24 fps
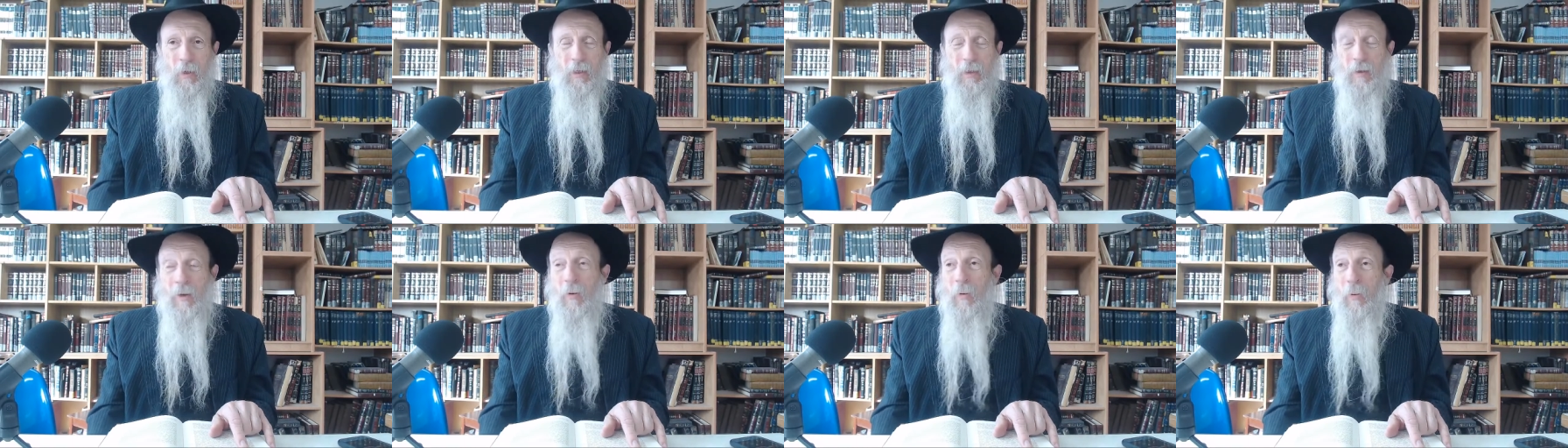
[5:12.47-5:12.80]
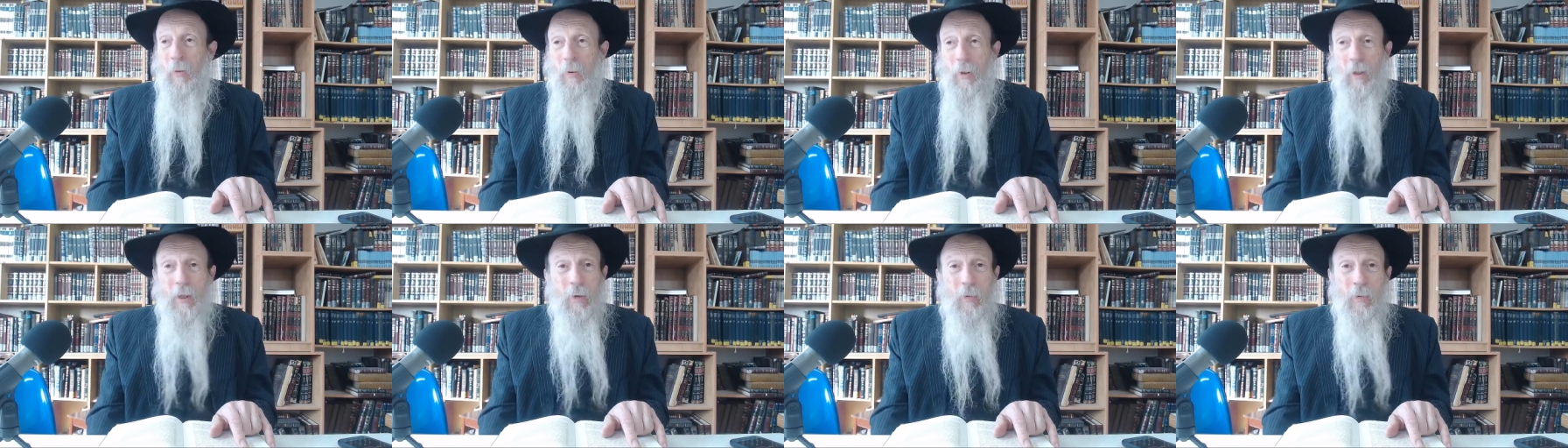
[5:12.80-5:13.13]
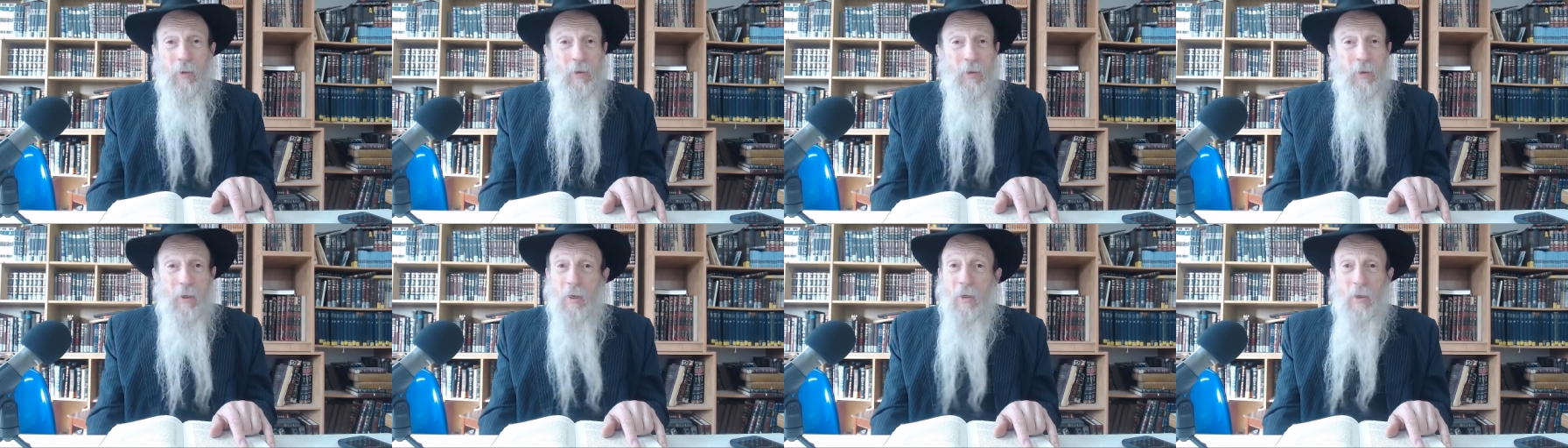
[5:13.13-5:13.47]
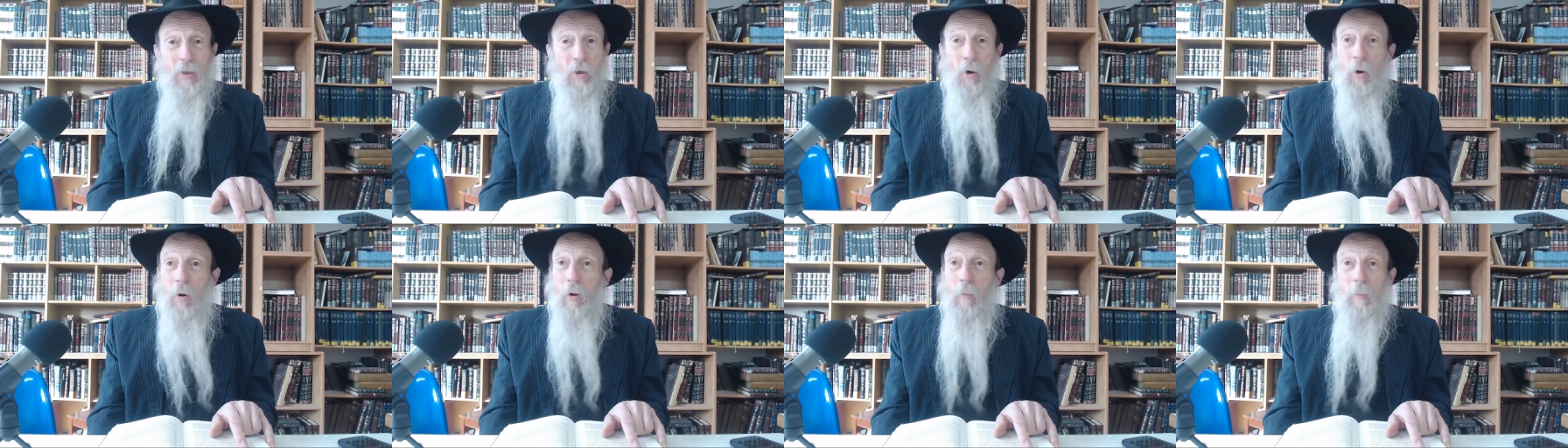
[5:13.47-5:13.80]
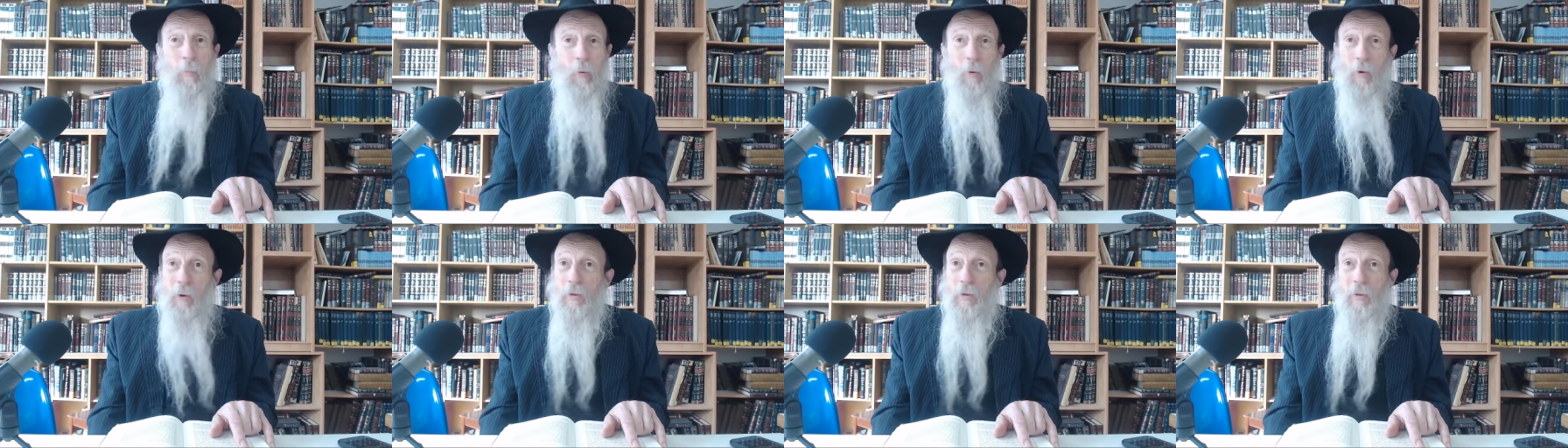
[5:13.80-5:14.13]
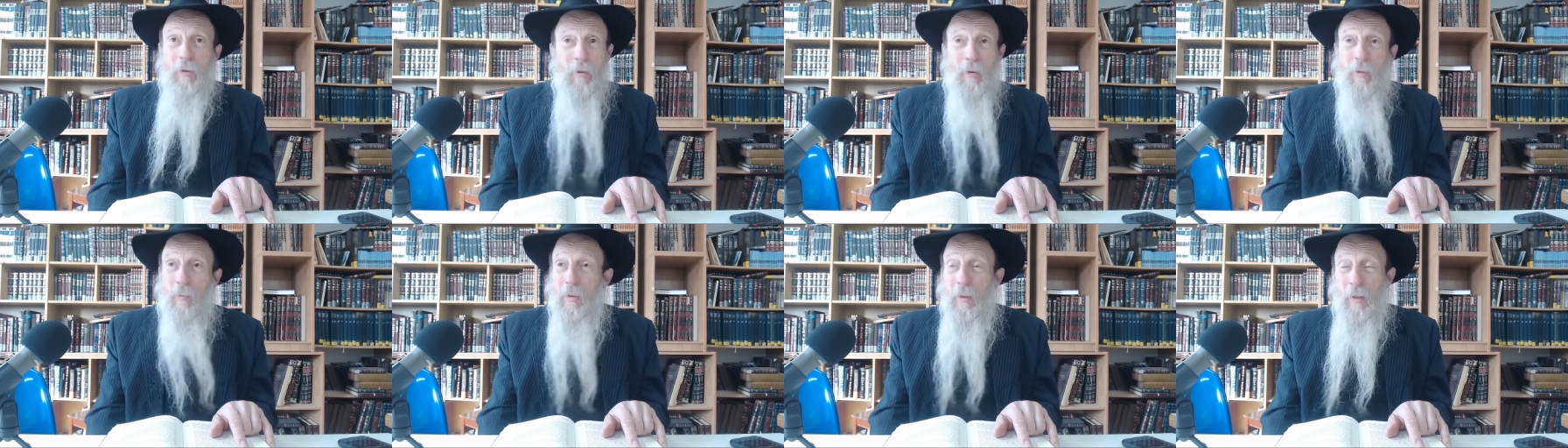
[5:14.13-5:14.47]
it really was so important
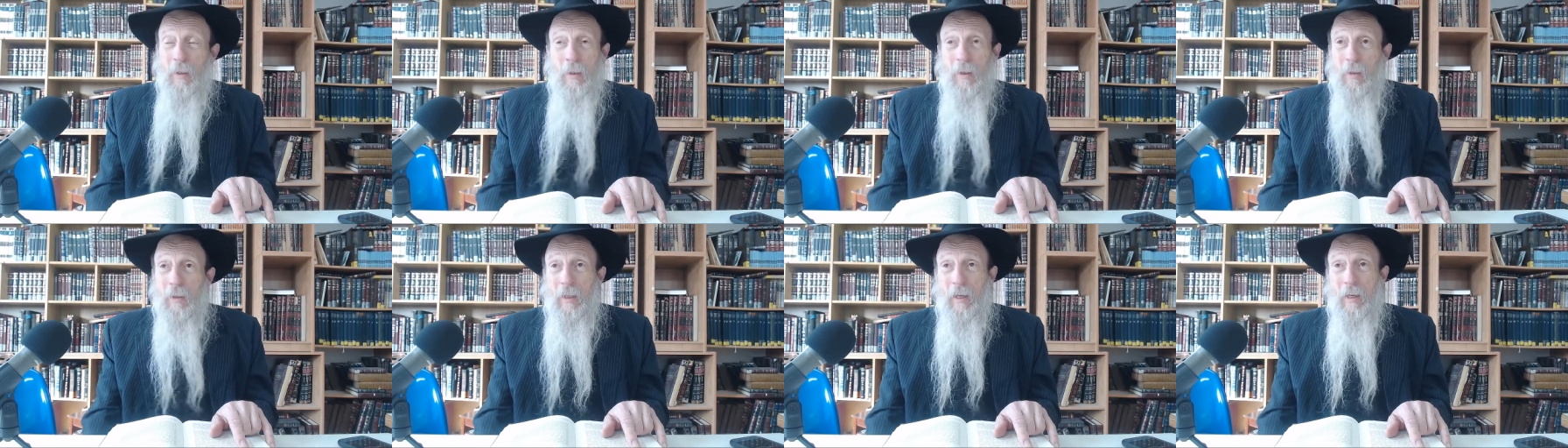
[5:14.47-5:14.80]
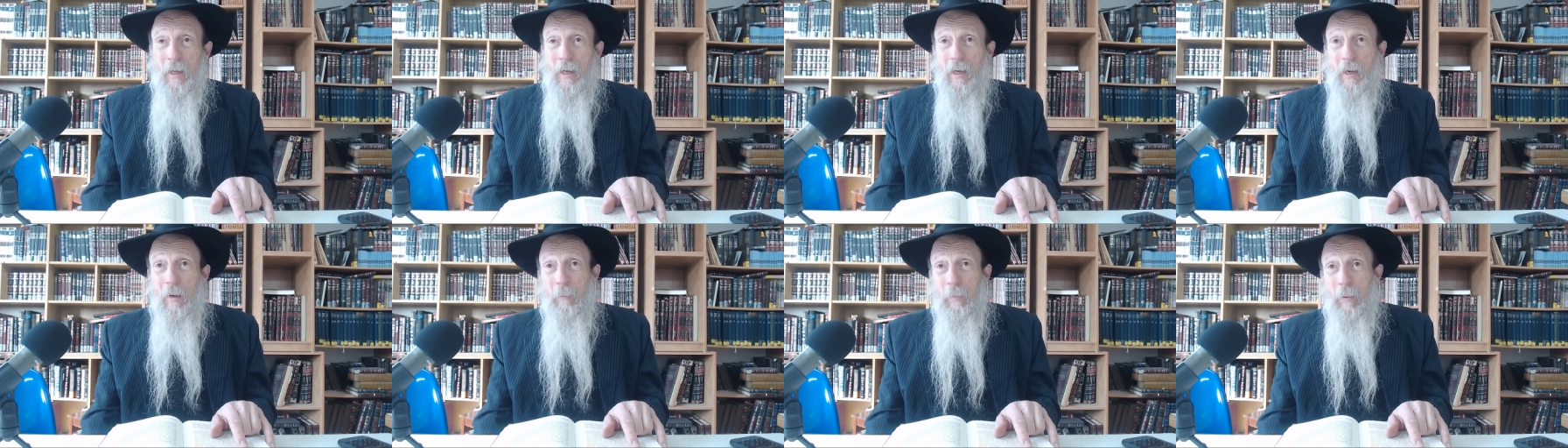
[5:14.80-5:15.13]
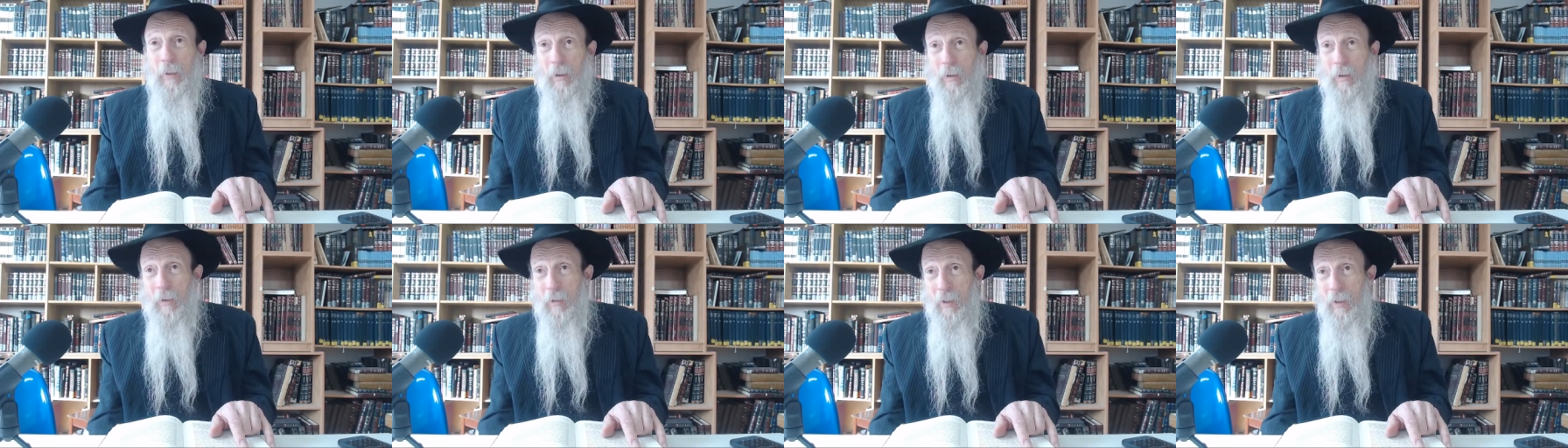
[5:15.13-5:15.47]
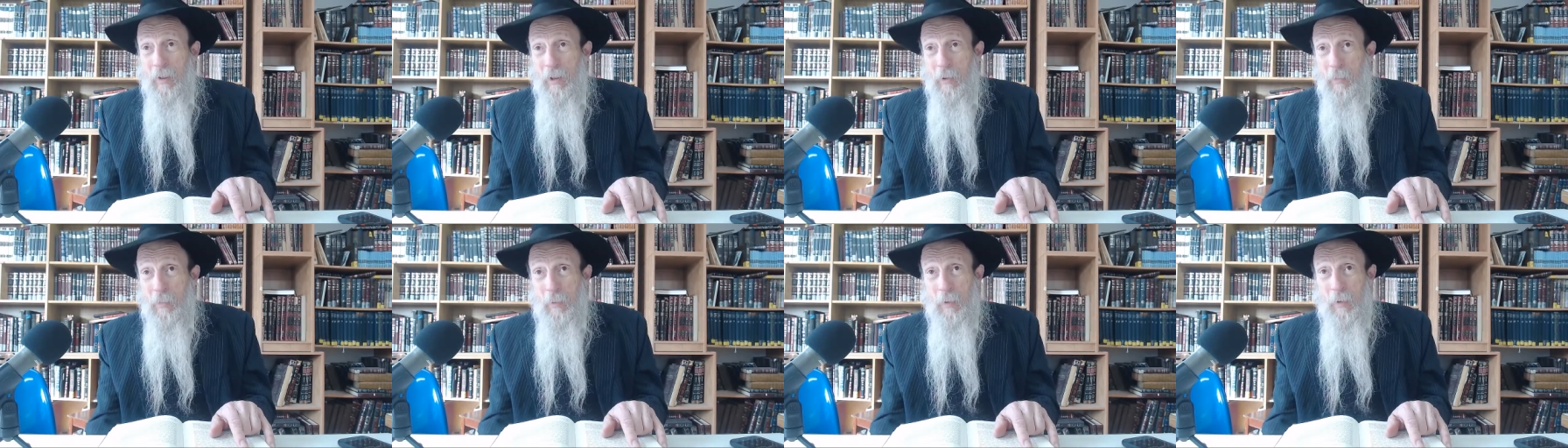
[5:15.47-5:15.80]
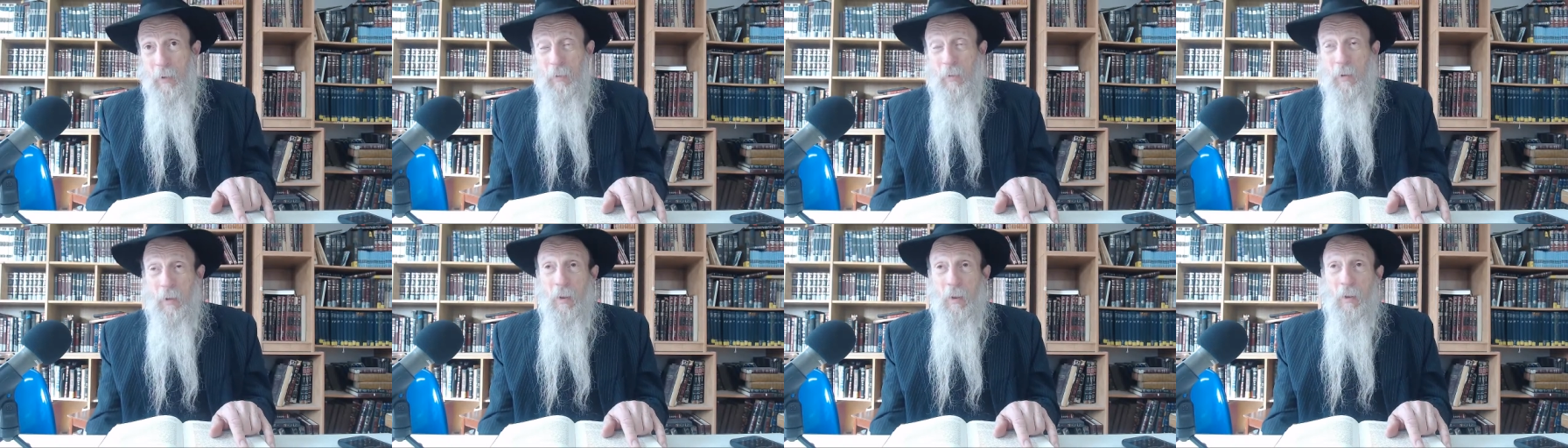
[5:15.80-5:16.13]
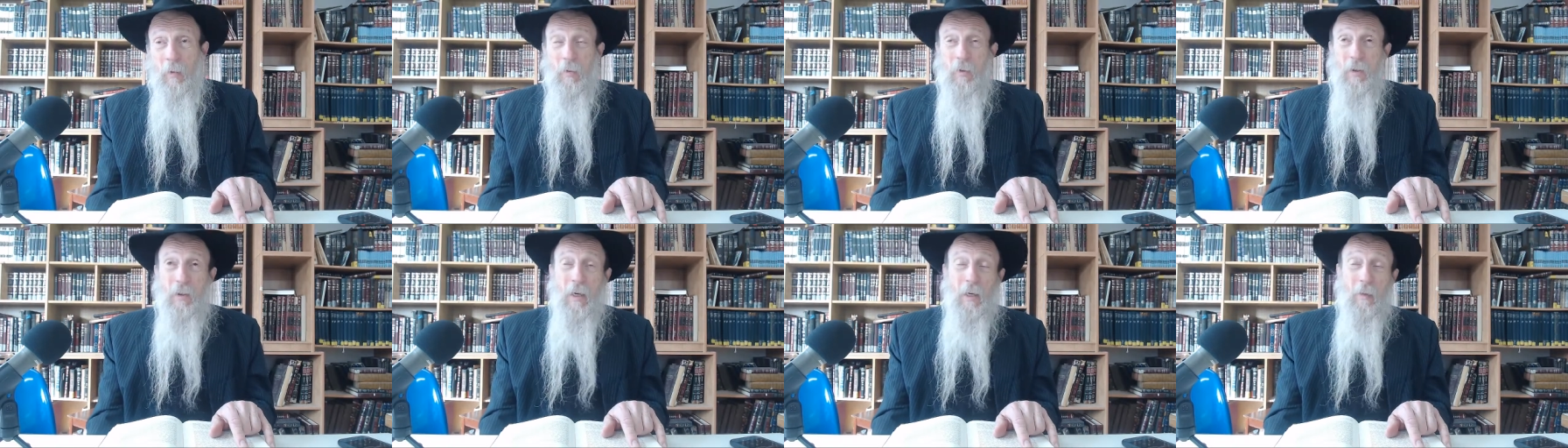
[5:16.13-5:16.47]
to him that he had a beard, and his beard
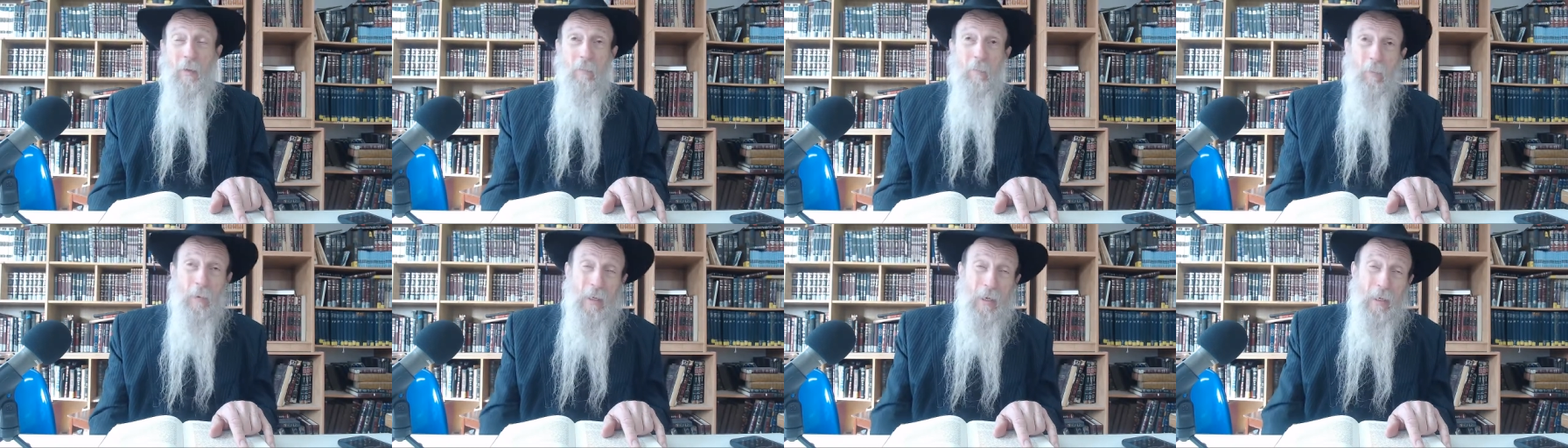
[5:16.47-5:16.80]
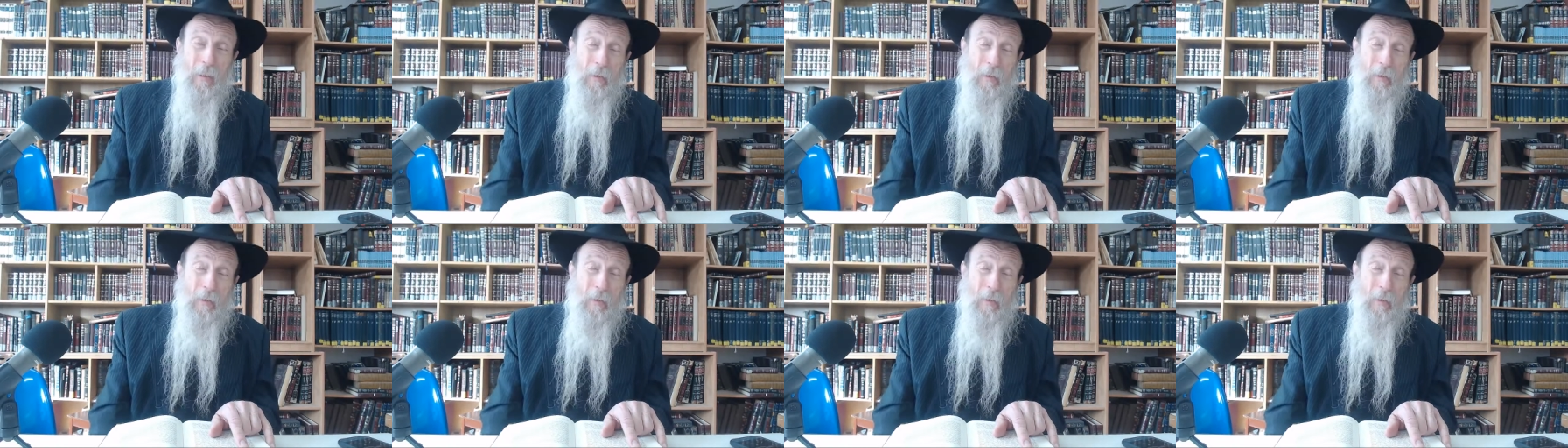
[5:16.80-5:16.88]
was not black.